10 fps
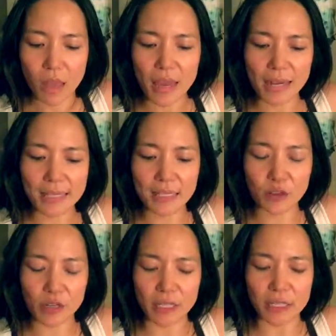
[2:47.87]
And I see
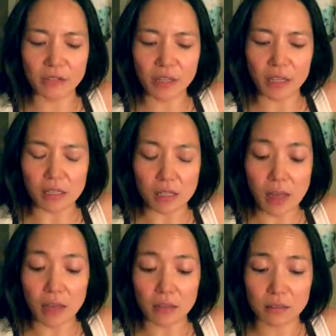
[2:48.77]
creativity as
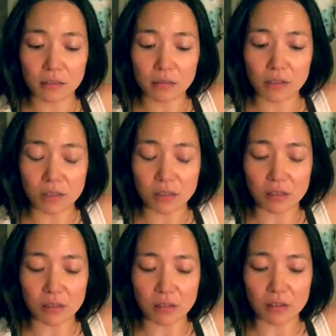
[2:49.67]
that.
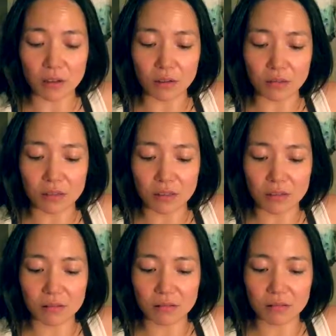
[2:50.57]
Just, you know, it's
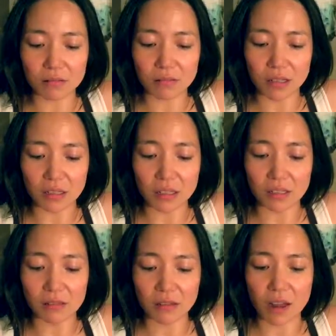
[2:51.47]

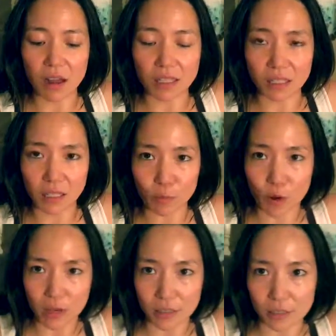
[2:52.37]
constantly a
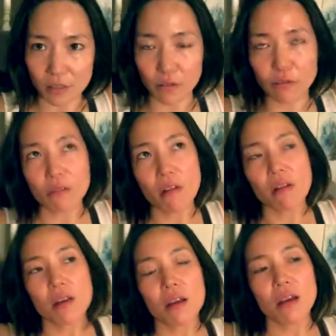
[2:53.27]
process of
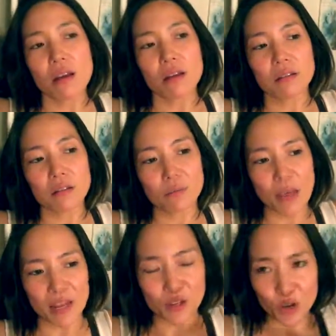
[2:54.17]

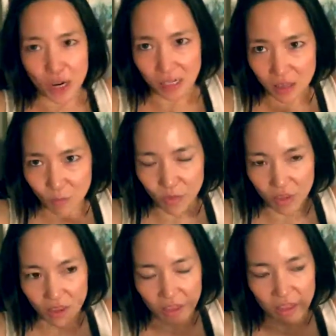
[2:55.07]
penetrating
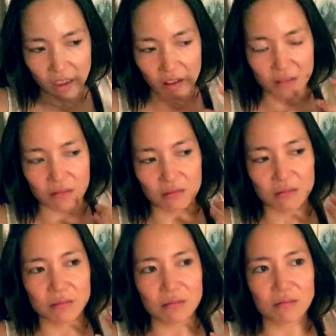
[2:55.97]
something and then
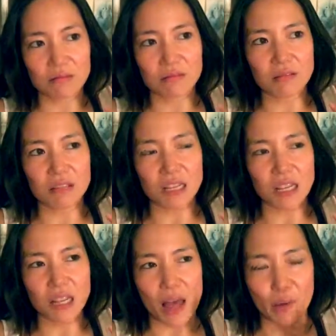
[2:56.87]

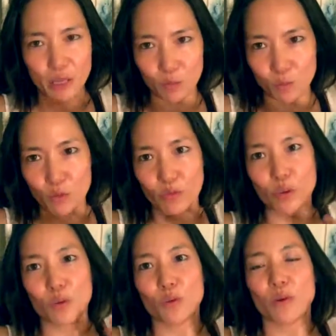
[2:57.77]
allowing it to move
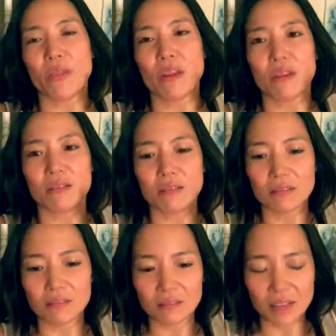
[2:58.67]
you and then
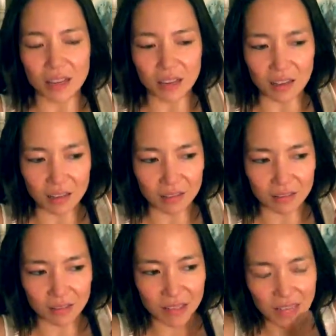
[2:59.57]
letting it
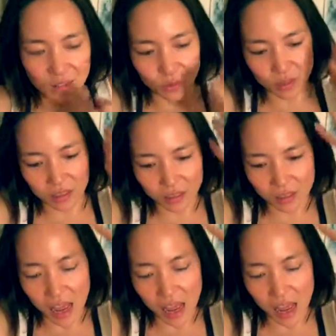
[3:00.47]
get to its